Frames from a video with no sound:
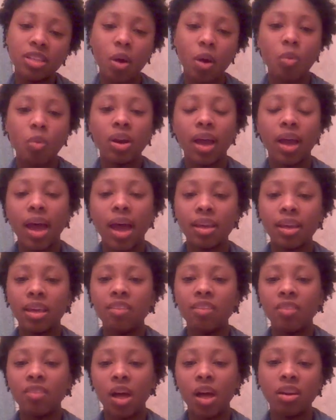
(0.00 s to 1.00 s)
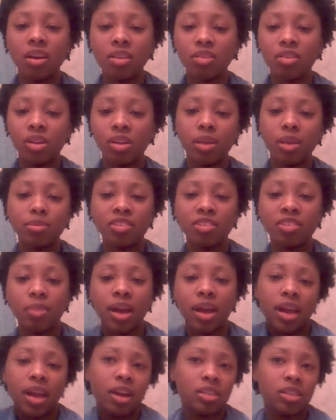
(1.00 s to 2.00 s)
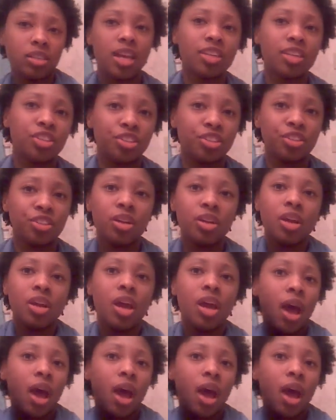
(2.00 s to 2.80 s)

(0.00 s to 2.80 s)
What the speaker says: I want to kind of give y'all another glimpse of my hair texture.